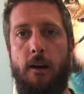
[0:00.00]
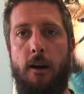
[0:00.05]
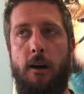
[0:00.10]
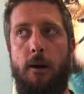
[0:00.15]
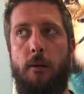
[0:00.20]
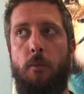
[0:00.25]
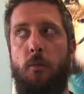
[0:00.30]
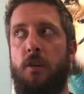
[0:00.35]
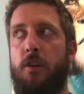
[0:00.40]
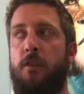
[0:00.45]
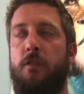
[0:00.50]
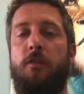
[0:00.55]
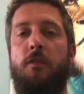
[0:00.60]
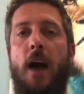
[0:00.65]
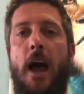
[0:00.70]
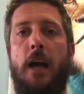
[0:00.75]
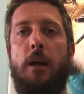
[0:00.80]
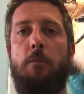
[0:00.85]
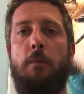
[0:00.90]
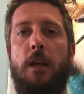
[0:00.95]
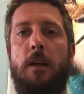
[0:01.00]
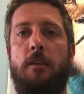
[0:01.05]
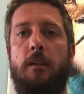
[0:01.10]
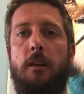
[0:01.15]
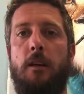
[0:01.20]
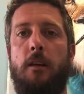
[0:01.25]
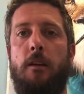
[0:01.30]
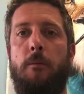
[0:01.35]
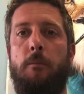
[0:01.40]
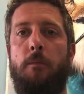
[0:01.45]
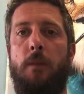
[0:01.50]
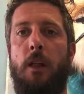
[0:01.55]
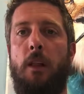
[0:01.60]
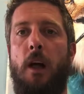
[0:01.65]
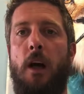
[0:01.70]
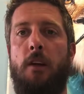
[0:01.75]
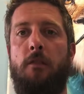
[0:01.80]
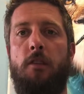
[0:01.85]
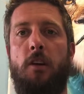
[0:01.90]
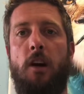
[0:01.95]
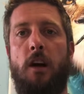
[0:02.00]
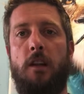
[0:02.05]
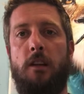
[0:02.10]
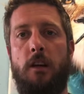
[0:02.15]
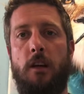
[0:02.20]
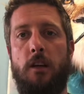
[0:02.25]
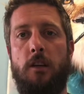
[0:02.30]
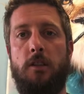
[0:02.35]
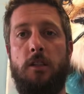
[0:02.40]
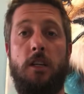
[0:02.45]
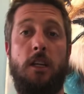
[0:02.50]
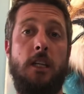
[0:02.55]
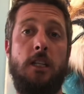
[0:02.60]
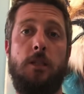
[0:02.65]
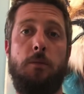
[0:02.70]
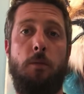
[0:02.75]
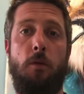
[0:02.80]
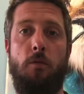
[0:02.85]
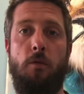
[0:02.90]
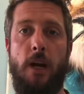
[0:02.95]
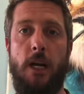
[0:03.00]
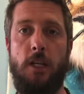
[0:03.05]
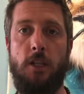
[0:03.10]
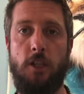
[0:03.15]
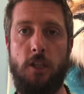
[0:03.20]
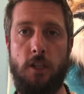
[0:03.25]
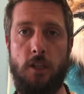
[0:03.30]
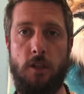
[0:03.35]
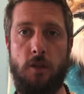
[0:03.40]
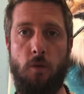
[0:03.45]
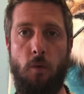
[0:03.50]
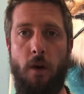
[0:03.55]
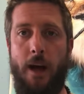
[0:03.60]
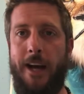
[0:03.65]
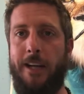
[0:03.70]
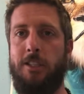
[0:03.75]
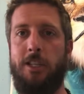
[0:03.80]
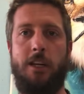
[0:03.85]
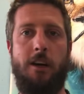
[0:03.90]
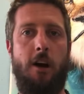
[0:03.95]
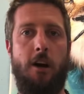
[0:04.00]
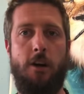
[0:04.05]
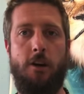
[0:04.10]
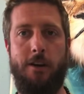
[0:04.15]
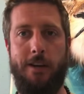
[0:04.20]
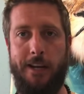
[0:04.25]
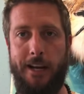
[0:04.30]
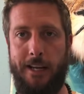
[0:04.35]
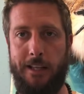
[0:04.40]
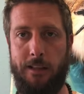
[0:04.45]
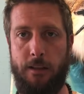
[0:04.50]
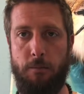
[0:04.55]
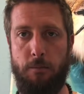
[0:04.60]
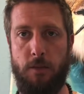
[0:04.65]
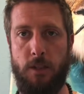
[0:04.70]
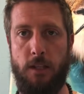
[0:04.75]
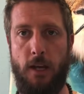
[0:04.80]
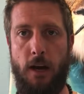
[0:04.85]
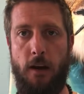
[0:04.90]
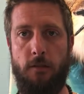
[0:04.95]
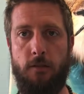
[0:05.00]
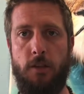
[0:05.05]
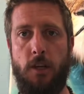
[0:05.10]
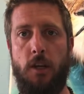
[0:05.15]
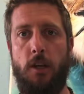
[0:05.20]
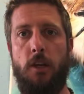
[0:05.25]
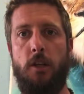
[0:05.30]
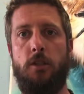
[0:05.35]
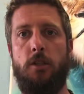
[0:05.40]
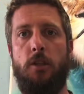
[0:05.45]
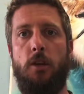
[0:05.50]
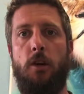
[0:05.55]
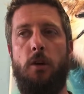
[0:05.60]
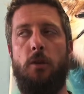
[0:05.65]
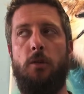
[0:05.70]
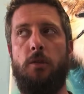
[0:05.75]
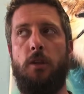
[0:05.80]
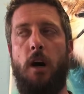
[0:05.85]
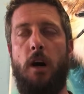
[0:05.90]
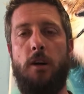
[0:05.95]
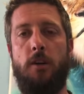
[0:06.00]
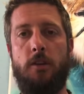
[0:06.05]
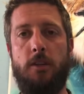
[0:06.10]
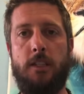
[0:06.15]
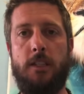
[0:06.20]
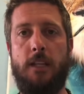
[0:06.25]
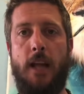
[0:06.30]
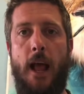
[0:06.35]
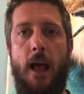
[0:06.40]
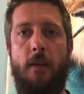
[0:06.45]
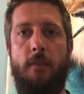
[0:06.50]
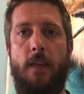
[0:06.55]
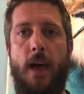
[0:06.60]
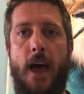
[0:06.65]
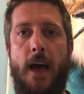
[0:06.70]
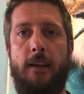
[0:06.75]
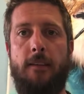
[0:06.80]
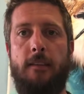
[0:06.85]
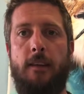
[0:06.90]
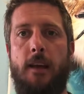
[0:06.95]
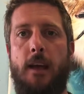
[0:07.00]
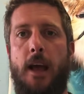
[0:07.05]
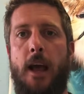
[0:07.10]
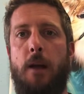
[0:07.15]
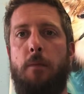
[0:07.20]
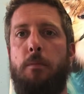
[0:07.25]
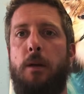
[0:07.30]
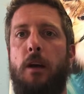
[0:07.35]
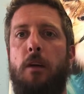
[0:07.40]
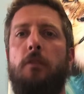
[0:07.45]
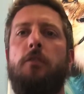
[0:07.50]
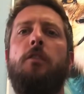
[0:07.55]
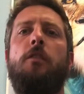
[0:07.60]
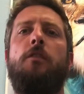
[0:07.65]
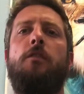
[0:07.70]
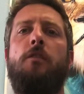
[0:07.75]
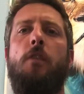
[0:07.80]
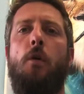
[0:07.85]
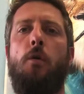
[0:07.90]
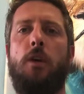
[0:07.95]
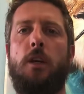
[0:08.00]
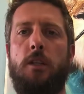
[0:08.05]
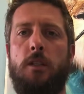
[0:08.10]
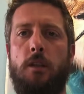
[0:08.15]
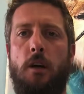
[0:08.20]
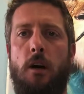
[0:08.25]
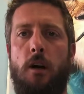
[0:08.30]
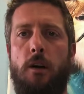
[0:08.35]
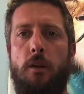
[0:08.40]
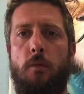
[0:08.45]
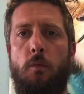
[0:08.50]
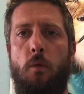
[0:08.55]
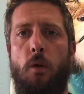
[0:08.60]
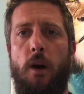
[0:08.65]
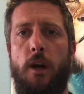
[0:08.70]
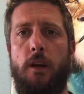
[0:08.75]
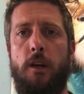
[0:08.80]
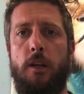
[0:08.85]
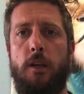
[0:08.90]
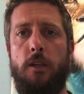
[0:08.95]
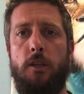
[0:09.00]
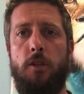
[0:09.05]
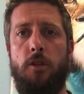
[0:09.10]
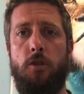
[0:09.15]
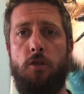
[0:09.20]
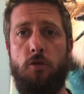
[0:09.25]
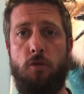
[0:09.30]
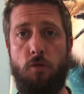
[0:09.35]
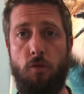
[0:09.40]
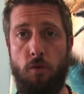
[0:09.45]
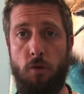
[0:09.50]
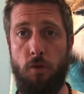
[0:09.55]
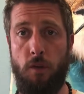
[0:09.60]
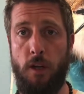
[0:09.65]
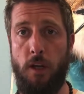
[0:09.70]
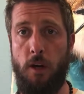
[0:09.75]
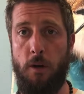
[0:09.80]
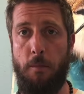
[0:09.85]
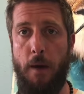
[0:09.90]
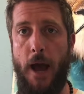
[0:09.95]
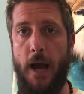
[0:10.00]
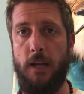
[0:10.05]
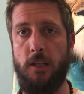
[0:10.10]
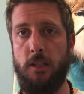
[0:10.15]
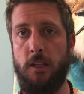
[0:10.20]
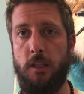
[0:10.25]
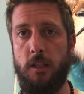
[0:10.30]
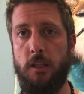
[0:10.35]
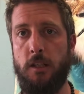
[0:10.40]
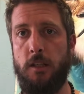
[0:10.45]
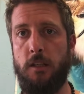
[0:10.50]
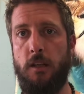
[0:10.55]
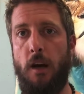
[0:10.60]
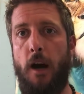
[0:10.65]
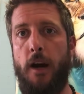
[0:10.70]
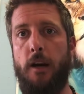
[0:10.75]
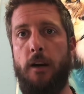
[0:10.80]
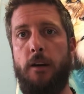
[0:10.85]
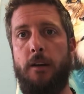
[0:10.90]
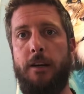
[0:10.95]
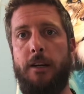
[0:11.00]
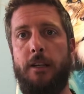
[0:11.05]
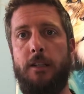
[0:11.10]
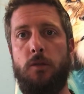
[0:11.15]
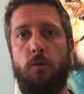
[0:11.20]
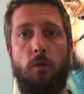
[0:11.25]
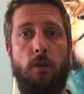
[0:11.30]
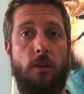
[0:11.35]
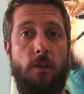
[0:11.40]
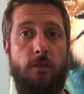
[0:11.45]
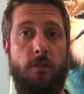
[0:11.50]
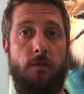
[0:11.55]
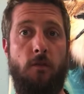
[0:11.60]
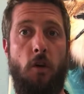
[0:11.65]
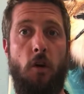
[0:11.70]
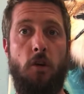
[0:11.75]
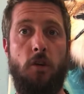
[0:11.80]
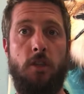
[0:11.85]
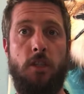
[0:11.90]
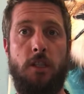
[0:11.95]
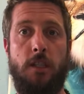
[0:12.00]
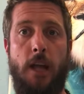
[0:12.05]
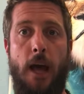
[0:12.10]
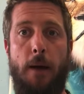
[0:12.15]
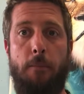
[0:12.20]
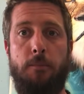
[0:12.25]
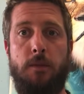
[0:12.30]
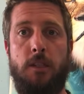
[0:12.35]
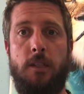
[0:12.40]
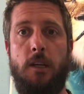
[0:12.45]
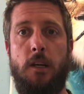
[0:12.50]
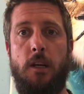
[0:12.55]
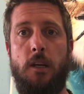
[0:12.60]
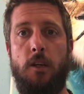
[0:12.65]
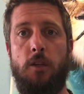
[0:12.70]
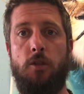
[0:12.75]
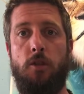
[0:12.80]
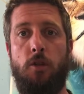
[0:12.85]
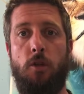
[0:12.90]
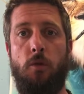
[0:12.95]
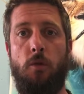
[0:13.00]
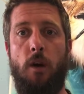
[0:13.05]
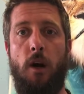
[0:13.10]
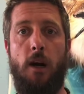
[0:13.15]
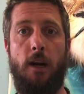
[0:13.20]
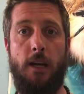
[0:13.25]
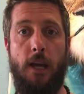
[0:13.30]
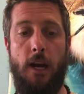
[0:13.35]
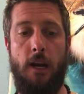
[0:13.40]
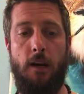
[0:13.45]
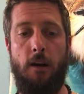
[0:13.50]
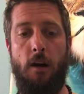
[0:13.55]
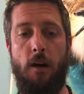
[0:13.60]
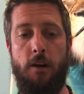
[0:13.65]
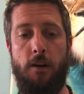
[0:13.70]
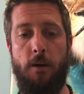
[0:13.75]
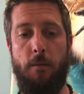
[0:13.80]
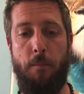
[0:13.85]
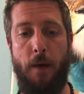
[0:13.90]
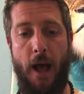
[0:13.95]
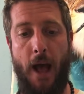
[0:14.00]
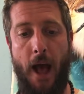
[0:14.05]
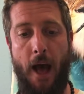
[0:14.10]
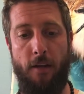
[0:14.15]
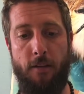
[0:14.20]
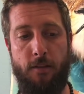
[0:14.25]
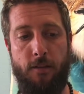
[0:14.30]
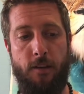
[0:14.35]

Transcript: When you're fragmented, a lot of your ideas and inspirations will actually contradict themselves. So to understand that and be able to focus on what is truly your passion and desire is one of the first steps to getting on your path.